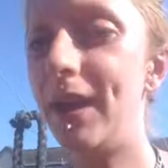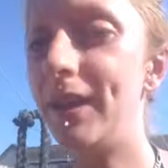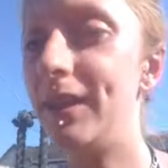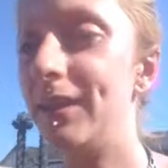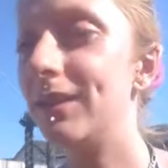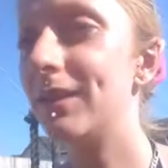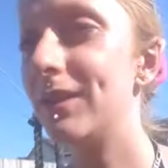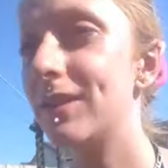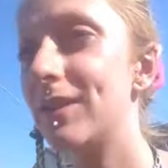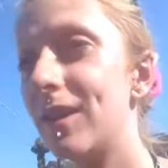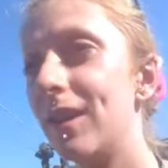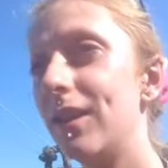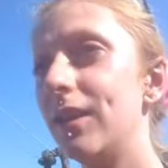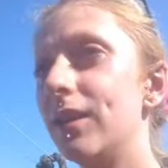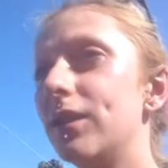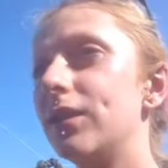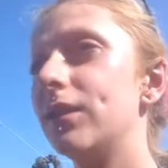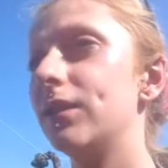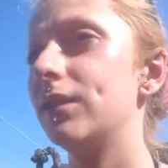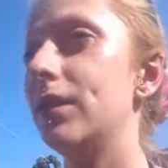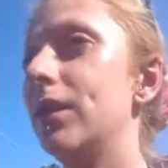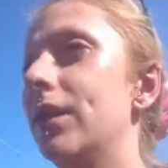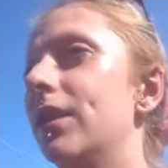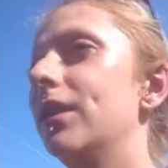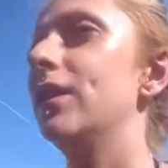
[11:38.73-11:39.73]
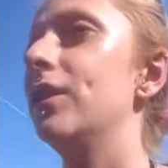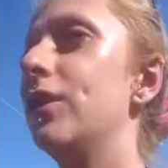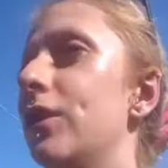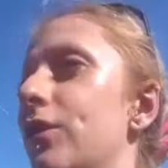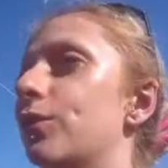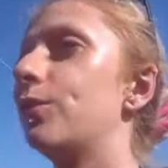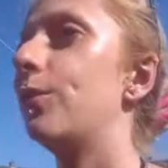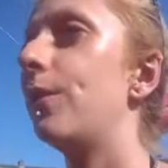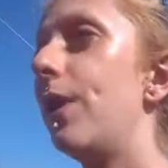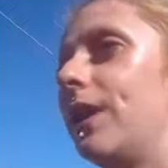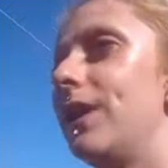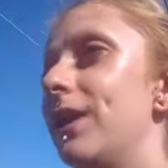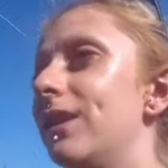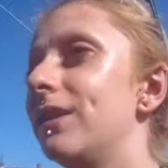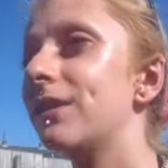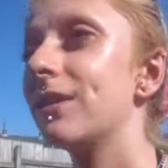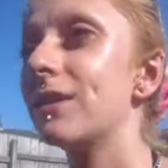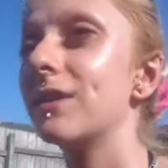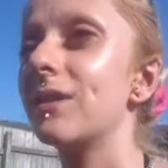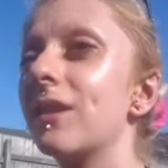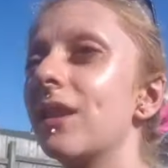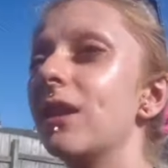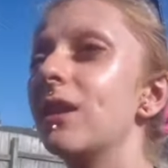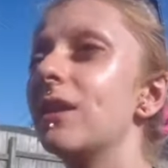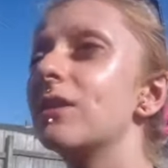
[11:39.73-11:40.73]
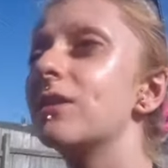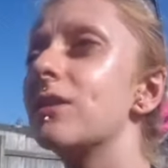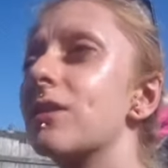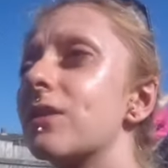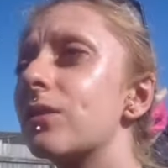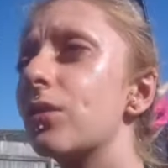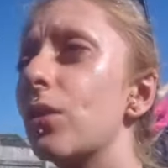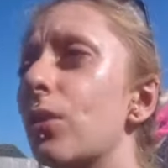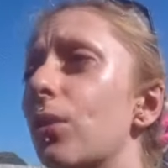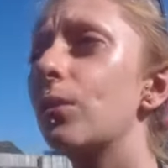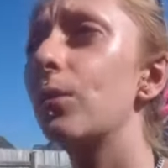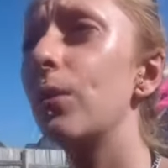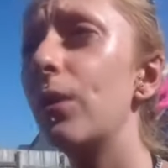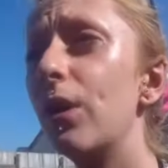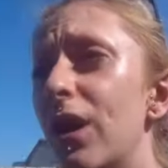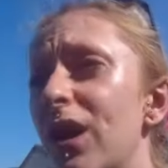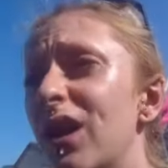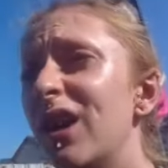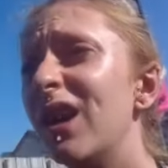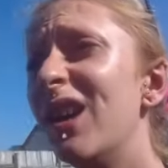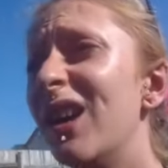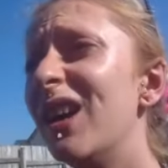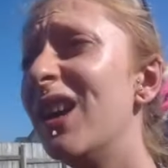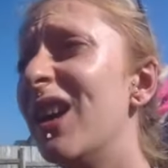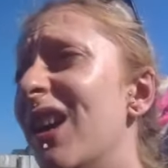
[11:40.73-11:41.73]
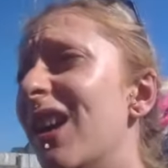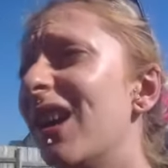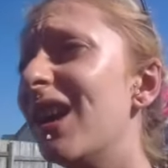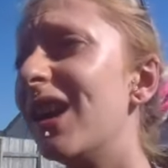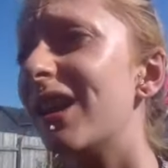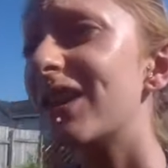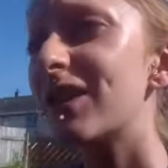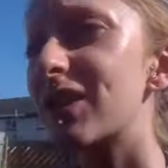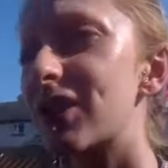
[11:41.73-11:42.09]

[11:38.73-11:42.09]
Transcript: 6, so it's quite strange for